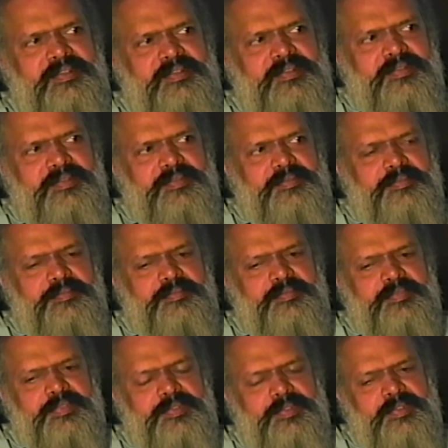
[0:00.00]

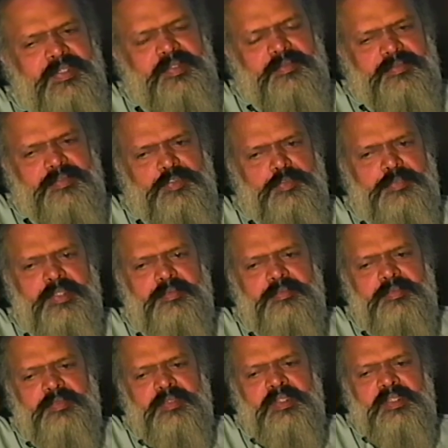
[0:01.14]
So to me,
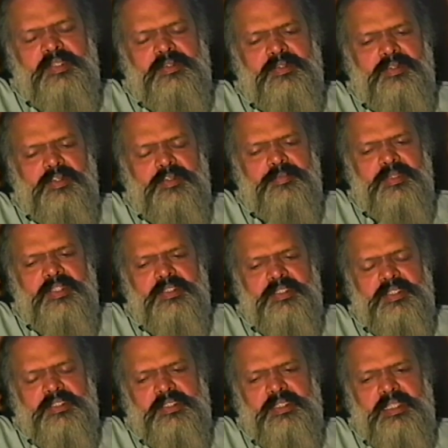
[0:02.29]
documentaries
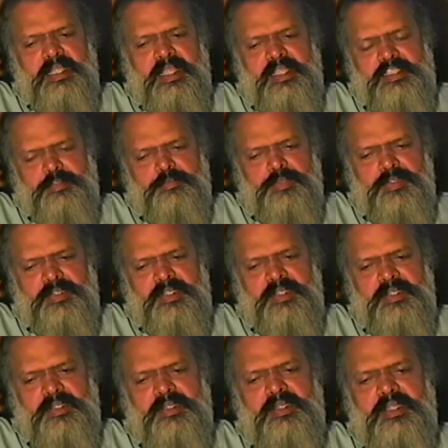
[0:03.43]
are as
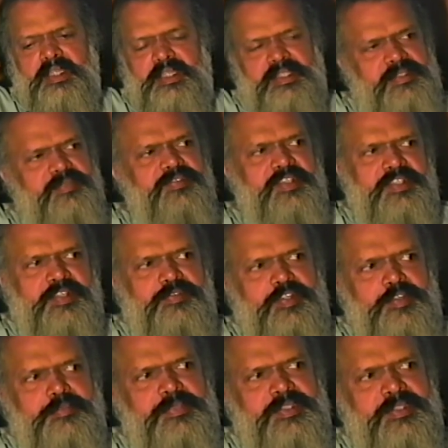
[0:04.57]
important as feature films.